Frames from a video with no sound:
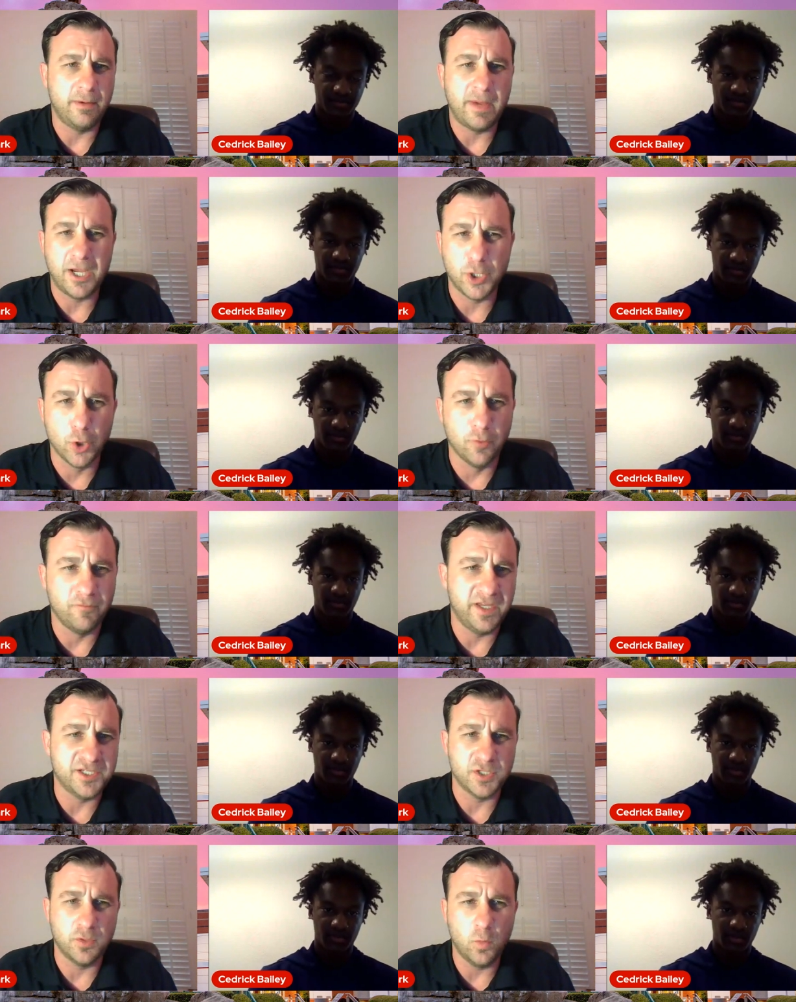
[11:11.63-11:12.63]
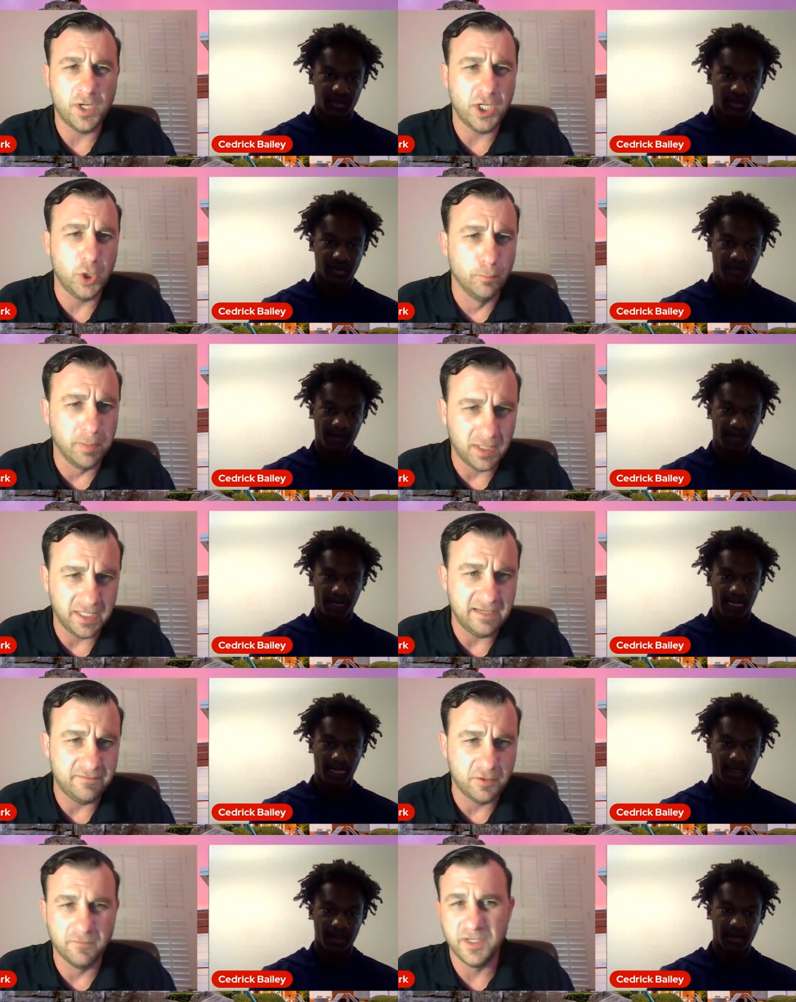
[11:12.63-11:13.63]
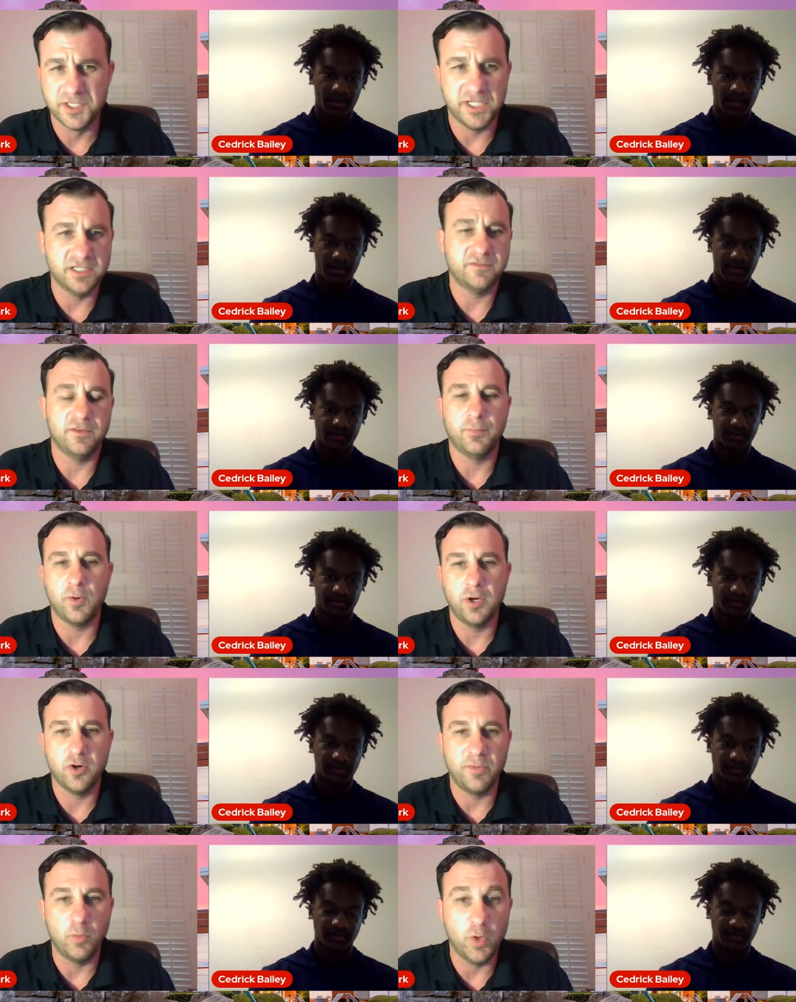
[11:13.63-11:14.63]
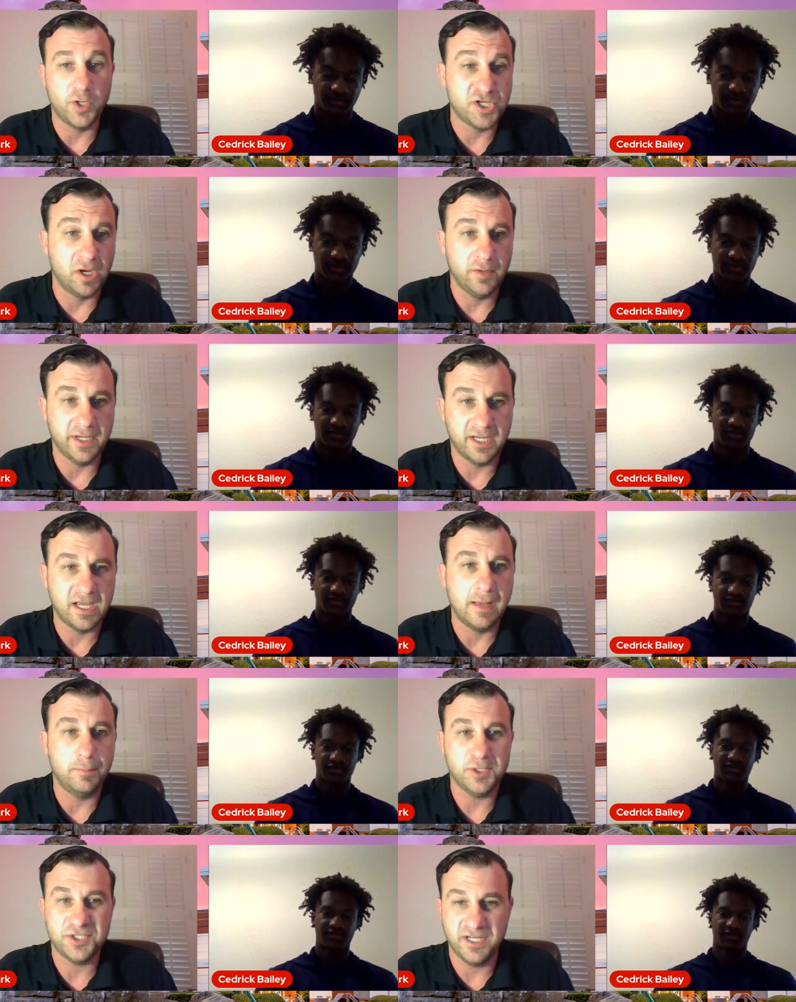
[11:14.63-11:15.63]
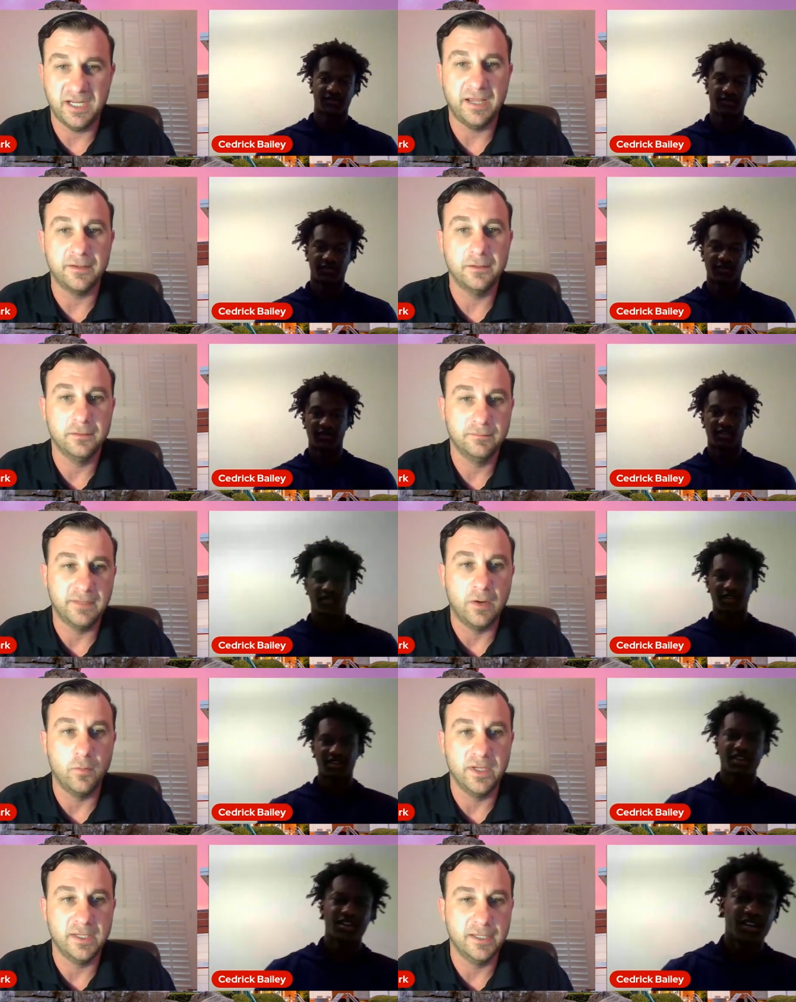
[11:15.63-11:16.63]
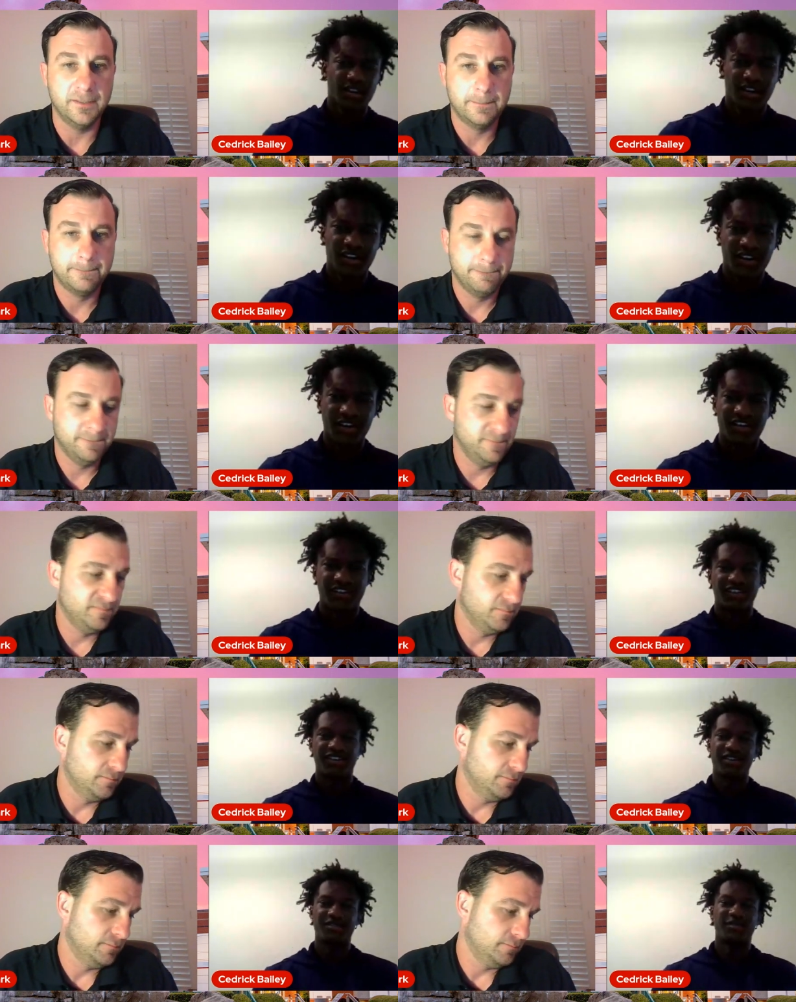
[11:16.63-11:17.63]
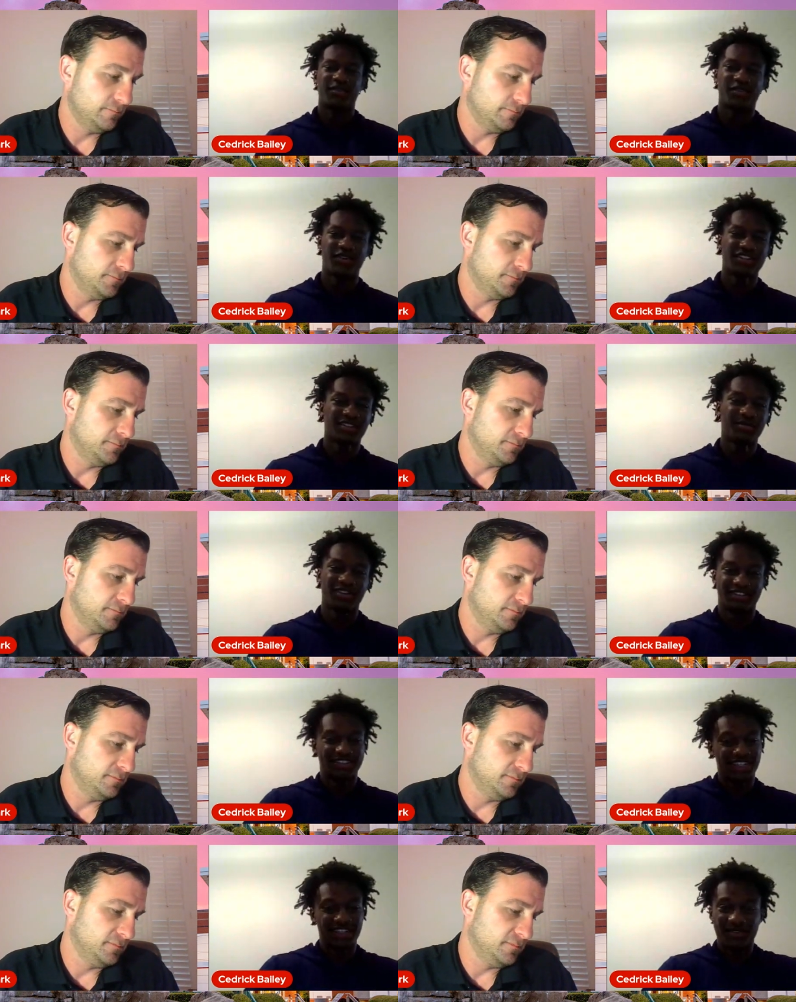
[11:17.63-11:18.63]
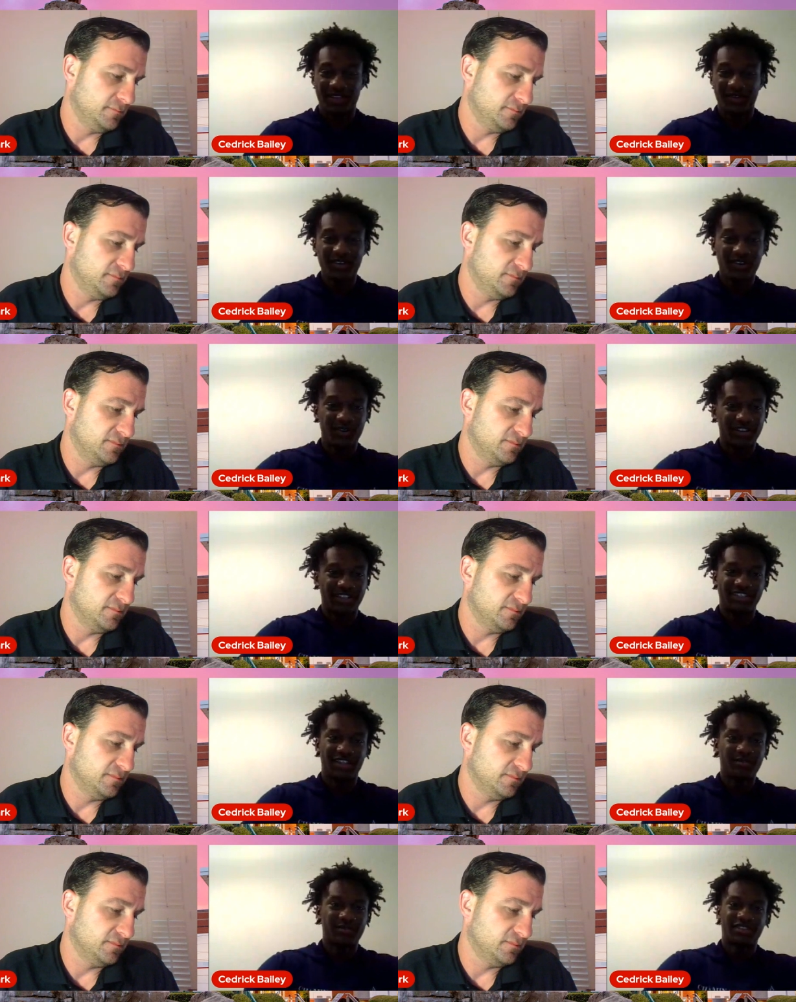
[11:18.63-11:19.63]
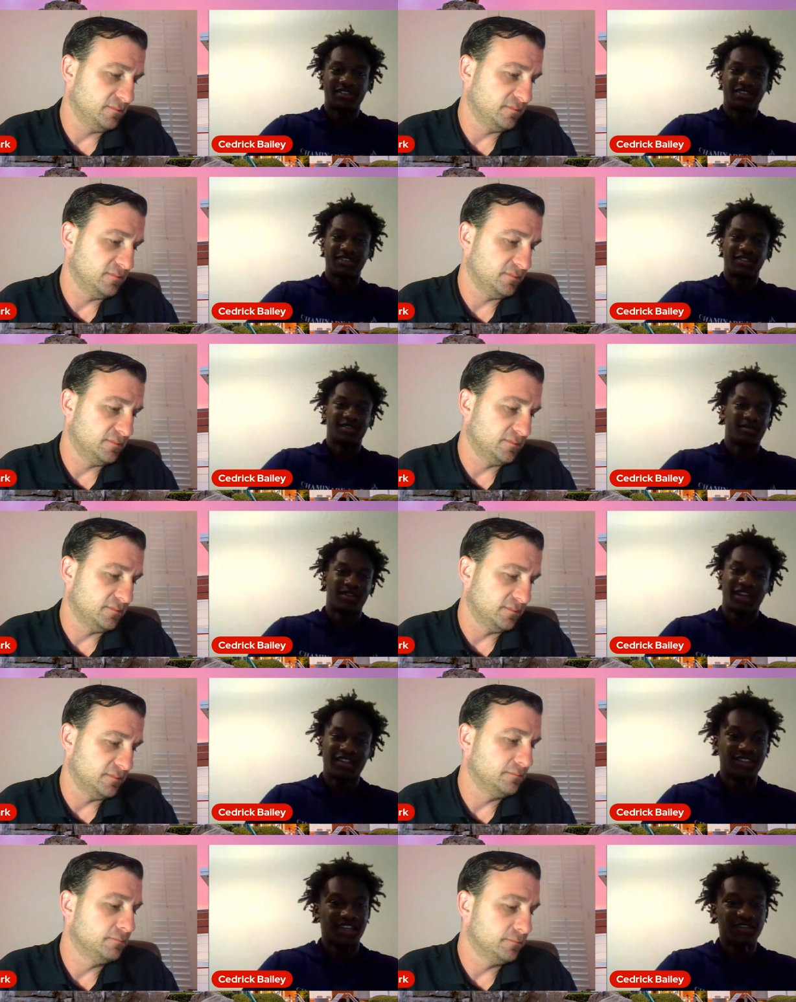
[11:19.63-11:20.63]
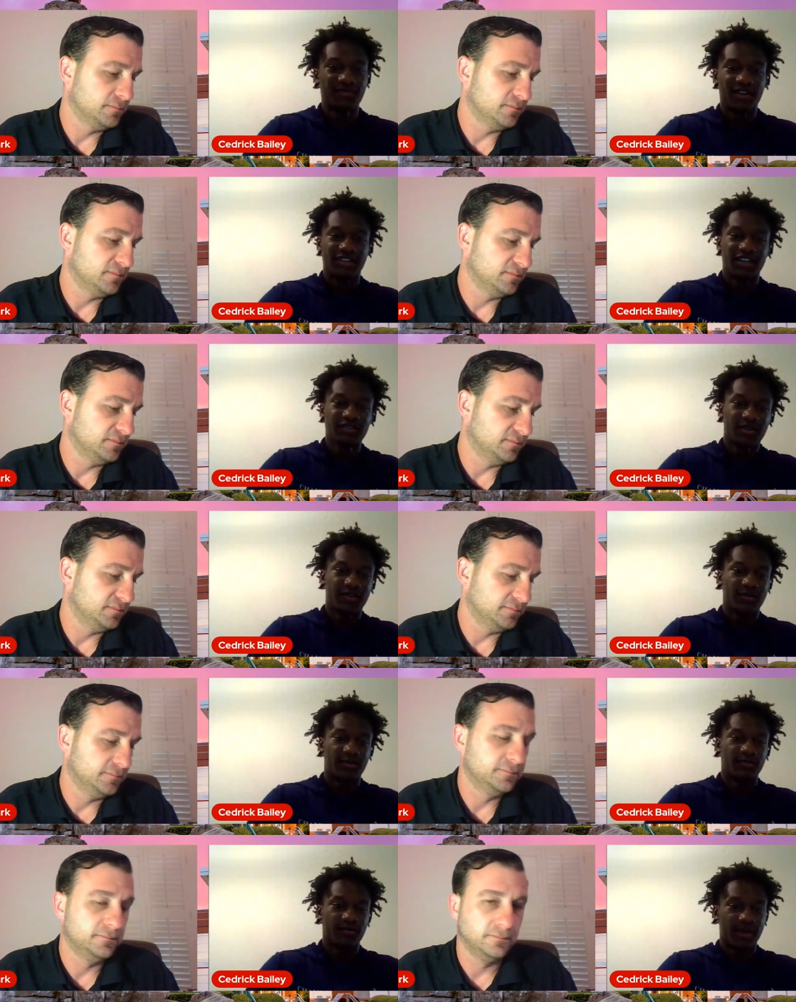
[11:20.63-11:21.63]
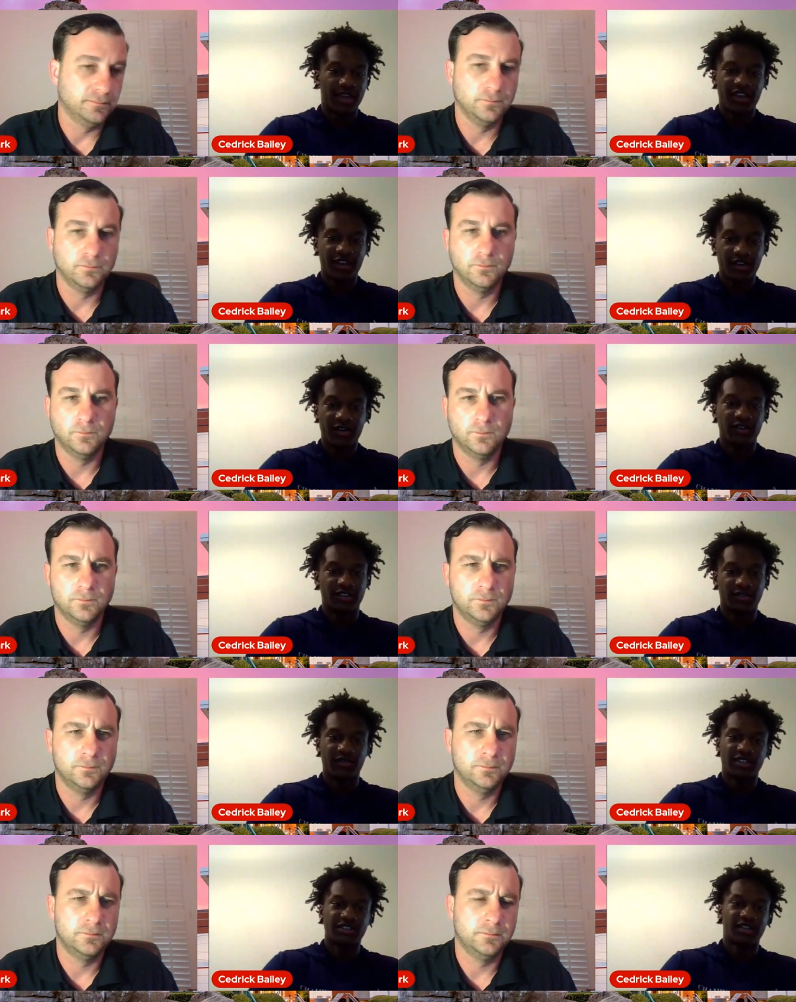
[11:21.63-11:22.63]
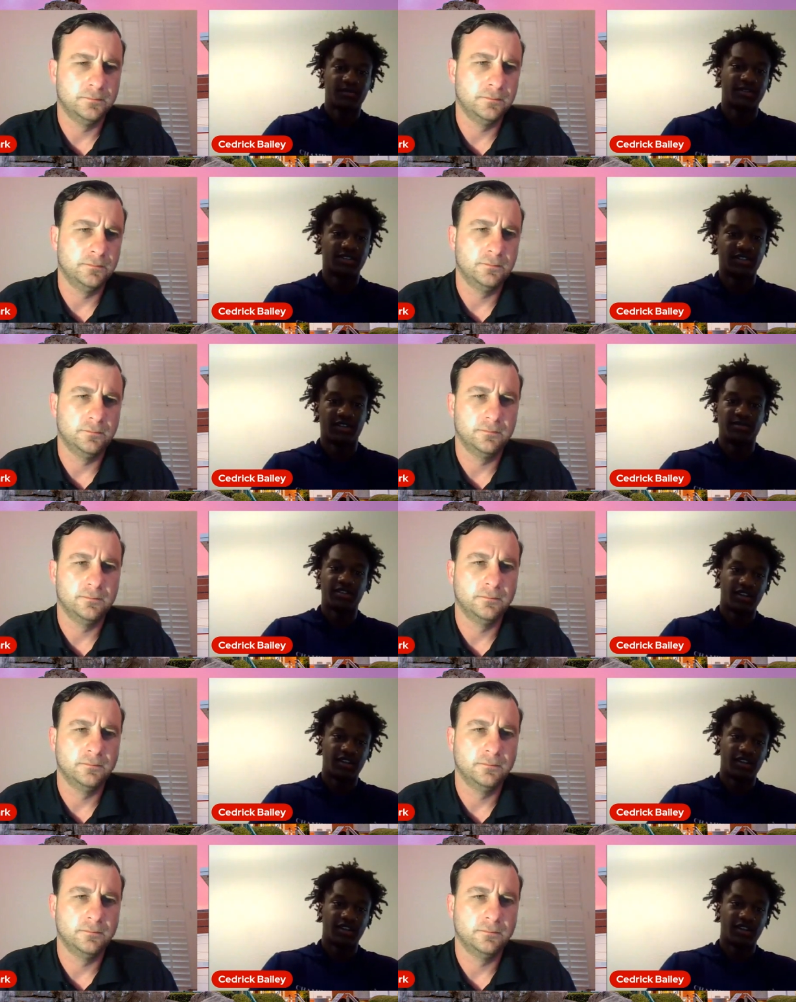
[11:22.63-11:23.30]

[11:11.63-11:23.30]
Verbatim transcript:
Speaker 1: about your vision? What do you believe your vision is for the program and what y'all can accomplish together that week? Uh,
Speaker 2: um, of course, I'm gonna tell them that we're gonna win the championship. That's that's my that's my main goal is win the championship